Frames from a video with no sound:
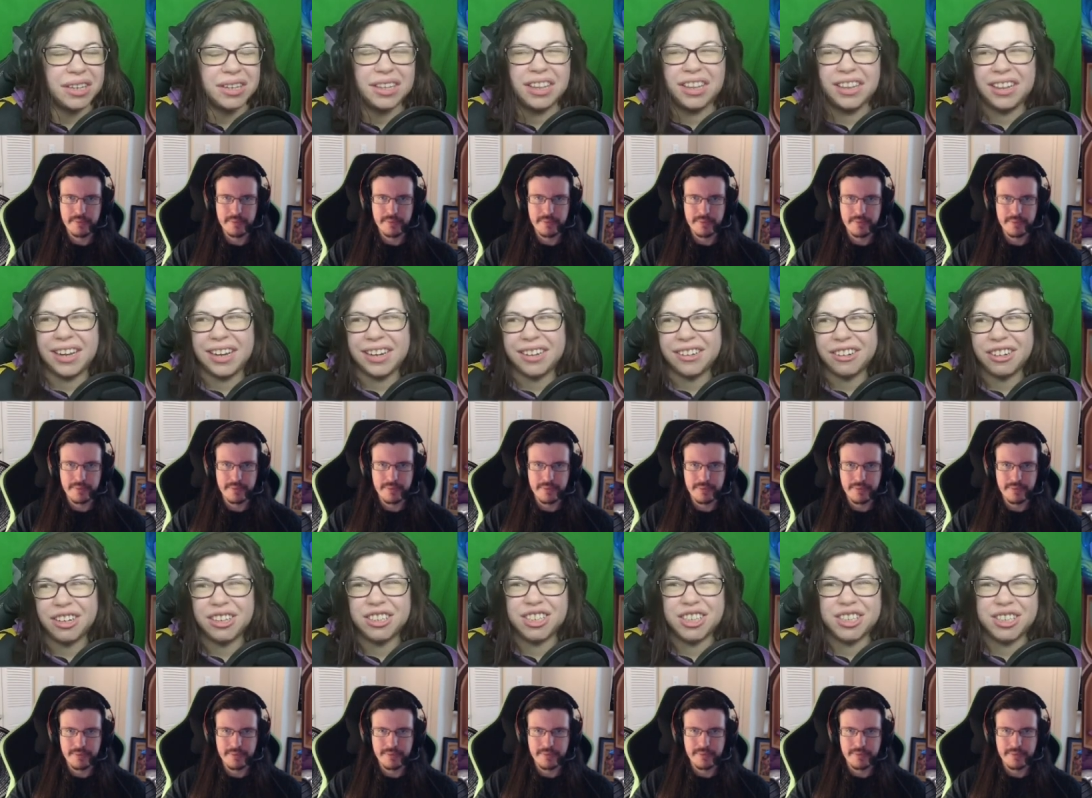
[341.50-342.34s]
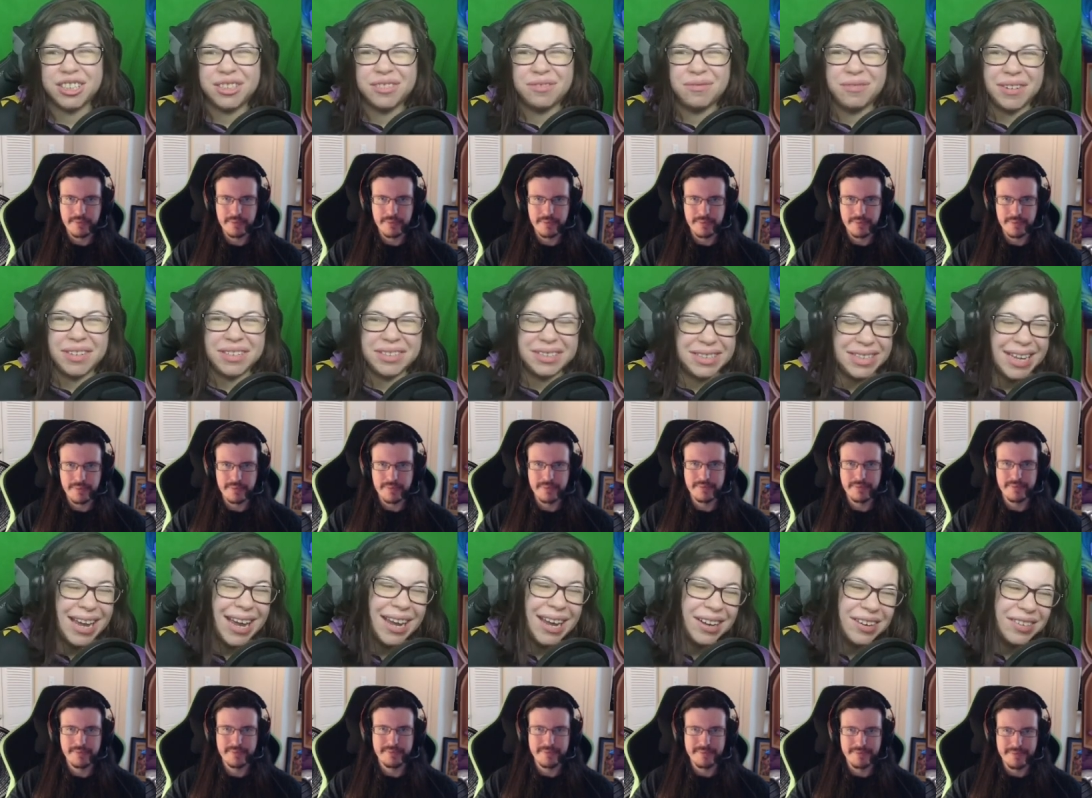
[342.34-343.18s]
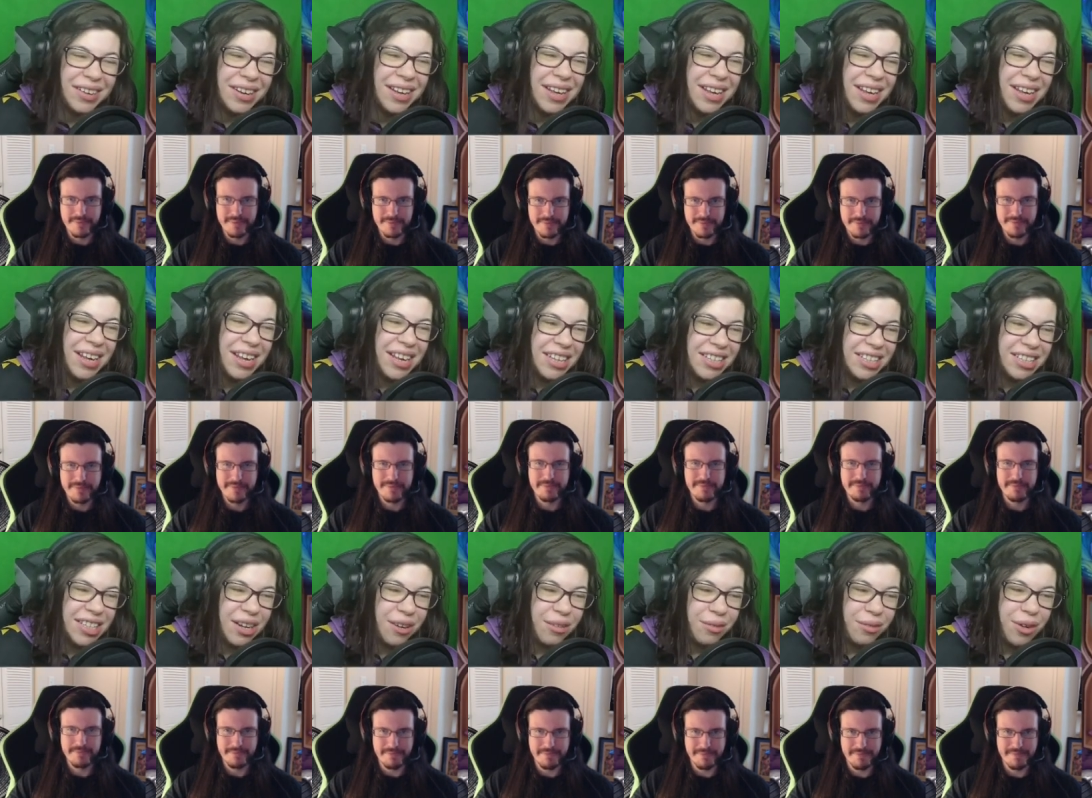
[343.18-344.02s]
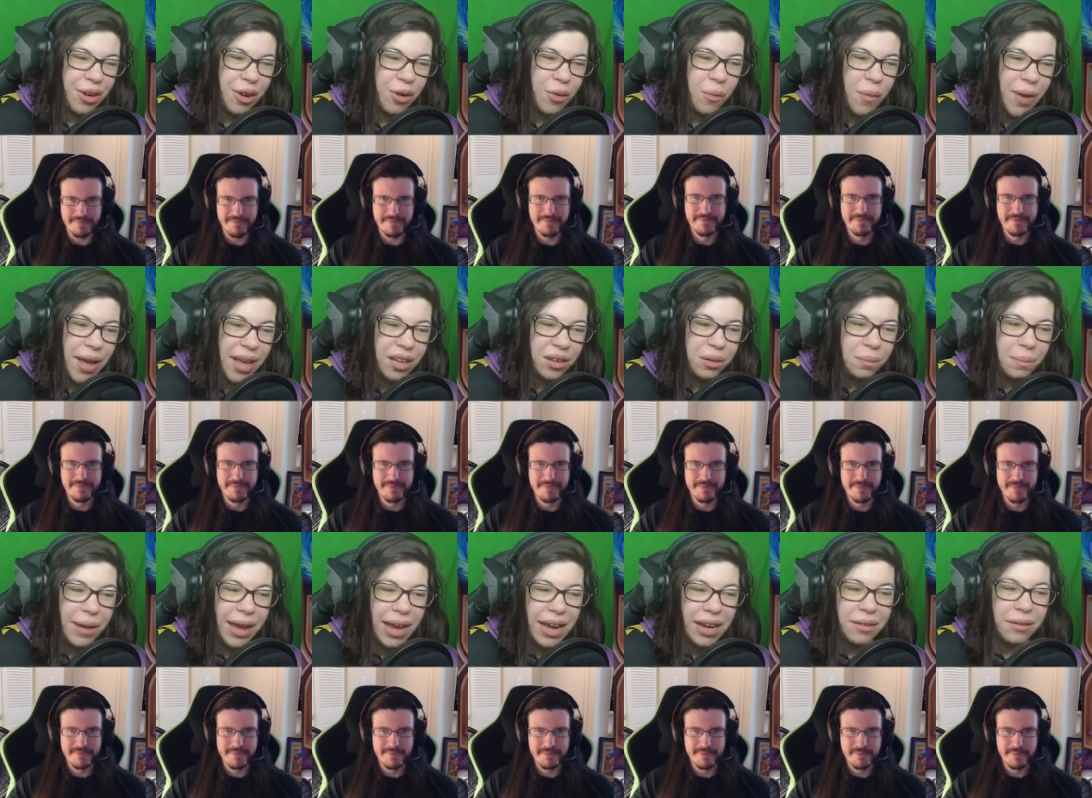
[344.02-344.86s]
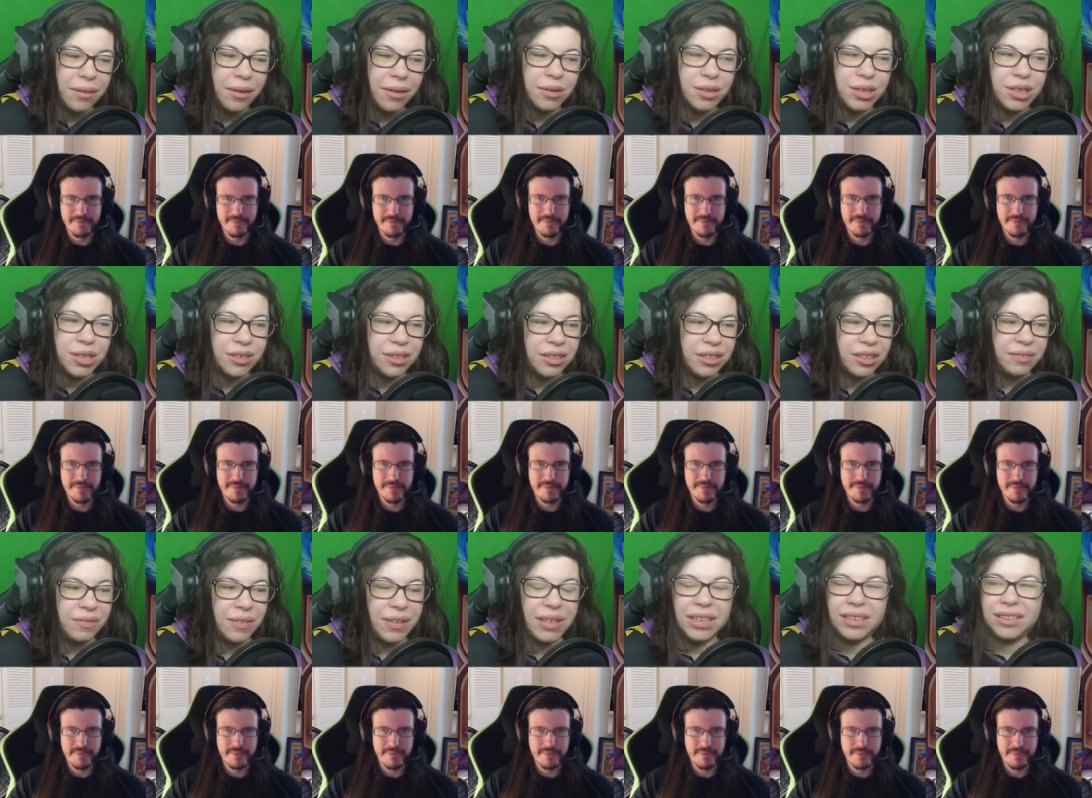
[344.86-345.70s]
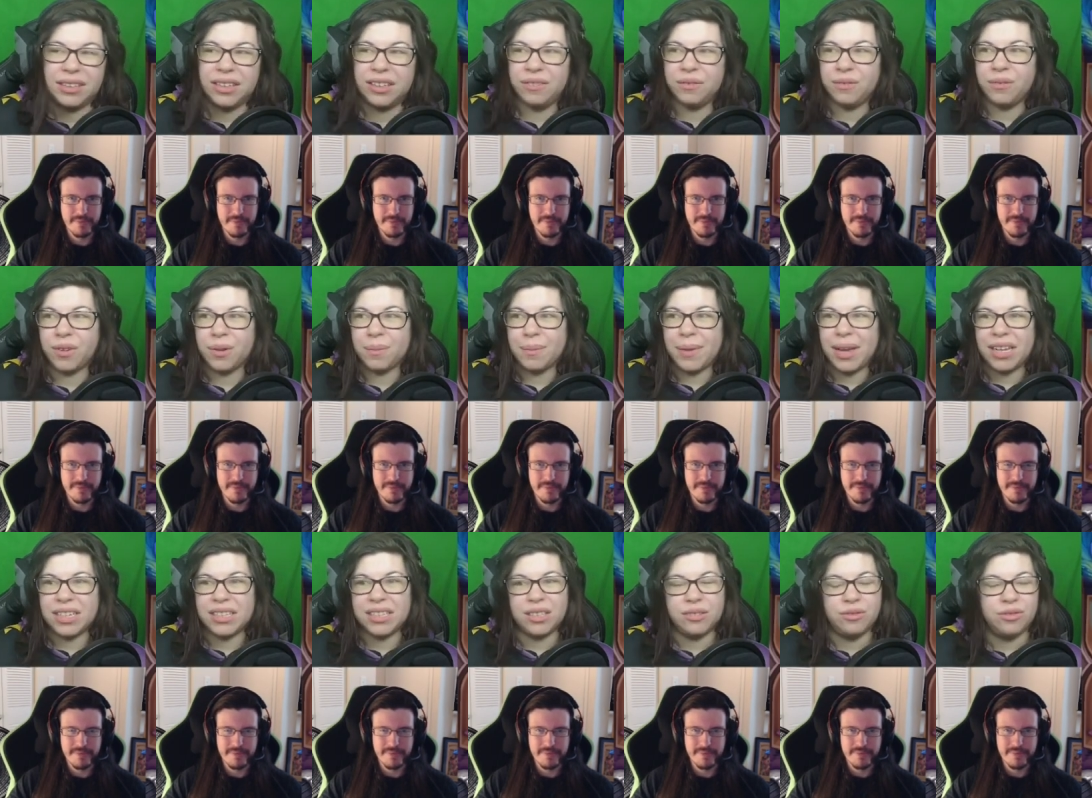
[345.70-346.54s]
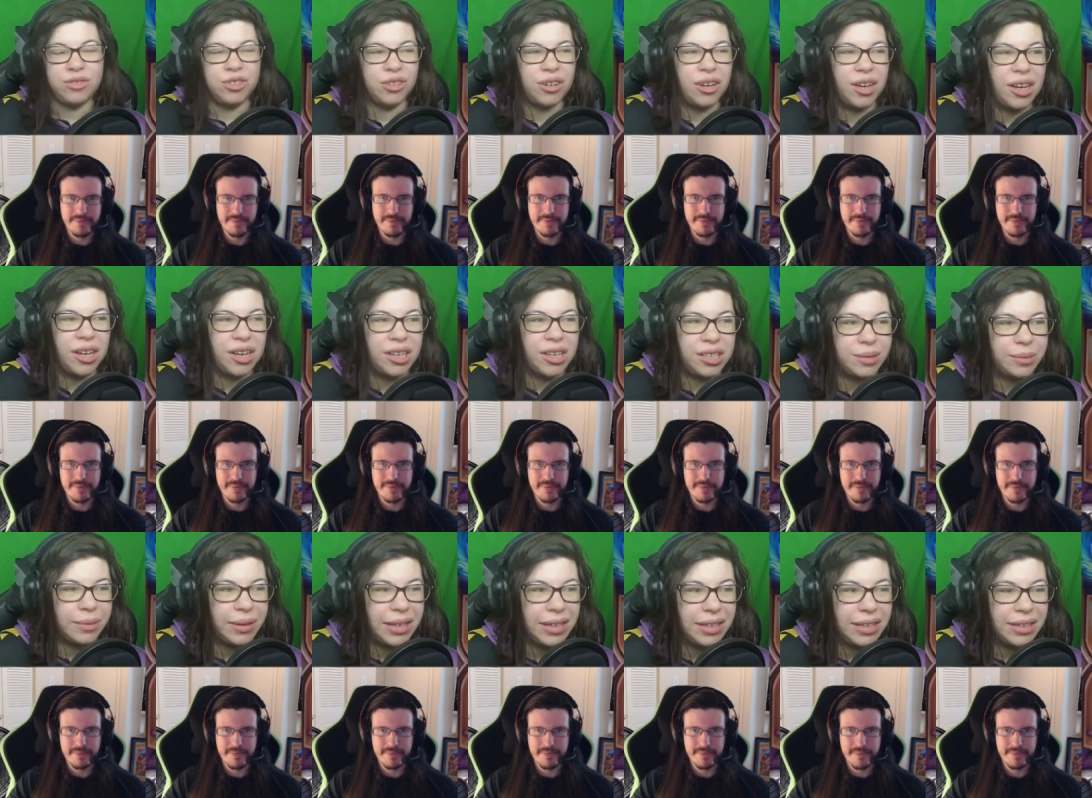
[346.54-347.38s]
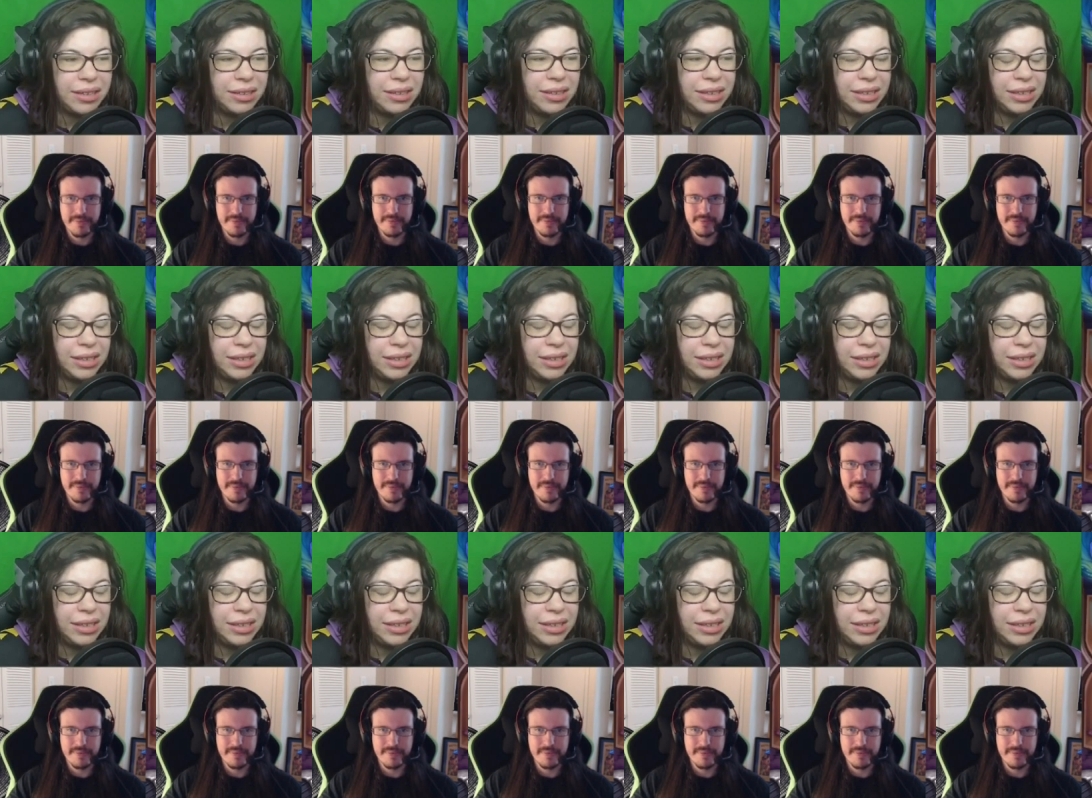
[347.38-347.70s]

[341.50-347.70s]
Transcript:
Speaker 1: Cleric just went down. So, no Wild Pyro, Circle of Healing for massive draw as well.